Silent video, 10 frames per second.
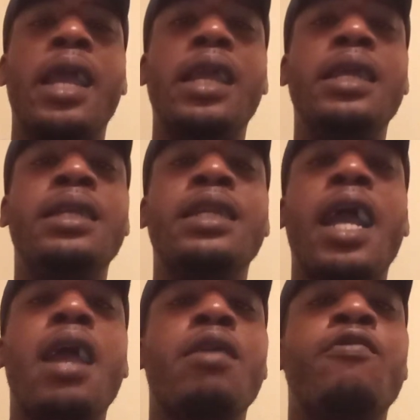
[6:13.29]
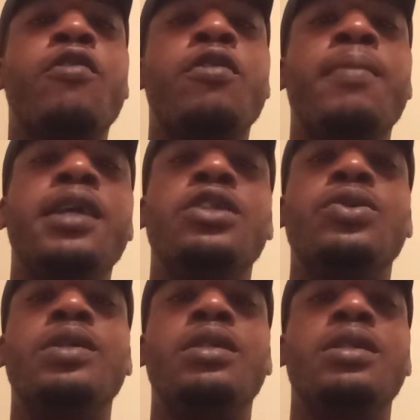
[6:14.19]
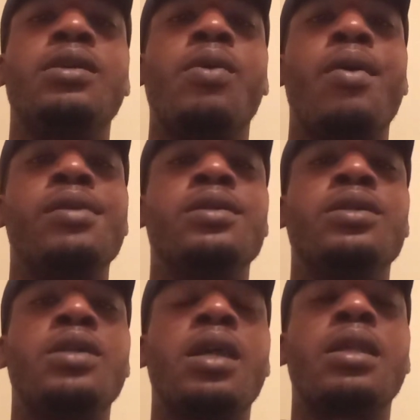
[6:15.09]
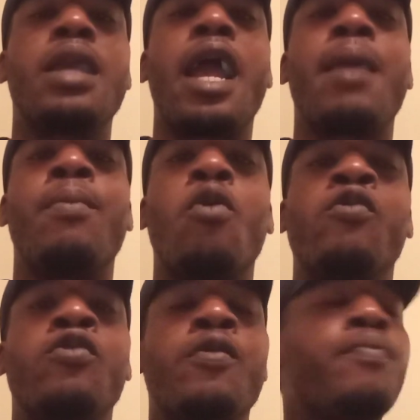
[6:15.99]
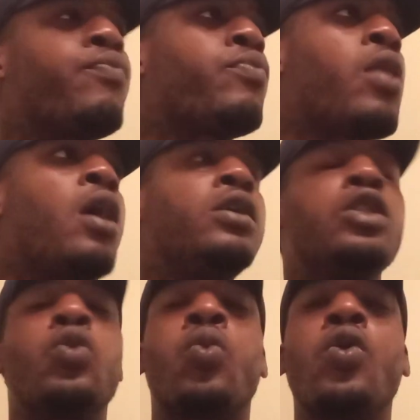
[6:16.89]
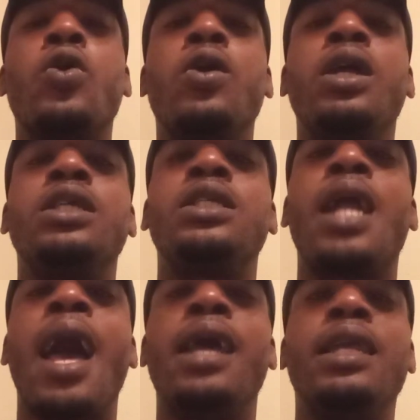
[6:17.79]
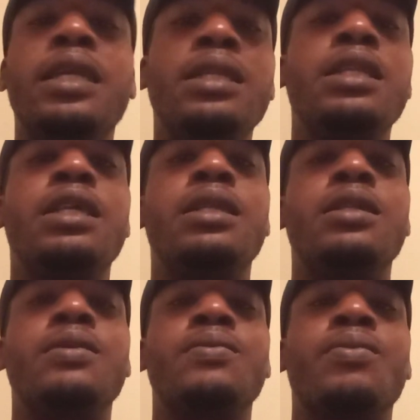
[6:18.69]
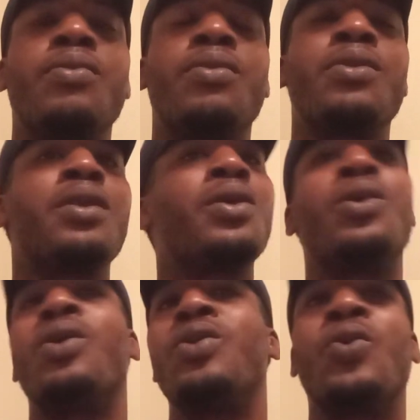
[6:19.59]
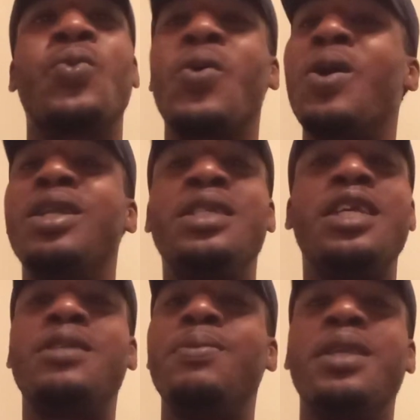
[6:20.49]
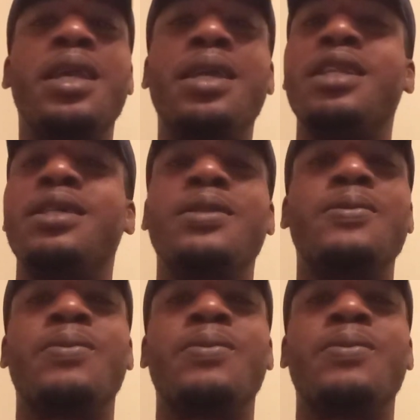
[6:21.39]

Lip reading: End game for the Matrix. Game over. The world is not ending. The world is just beginning.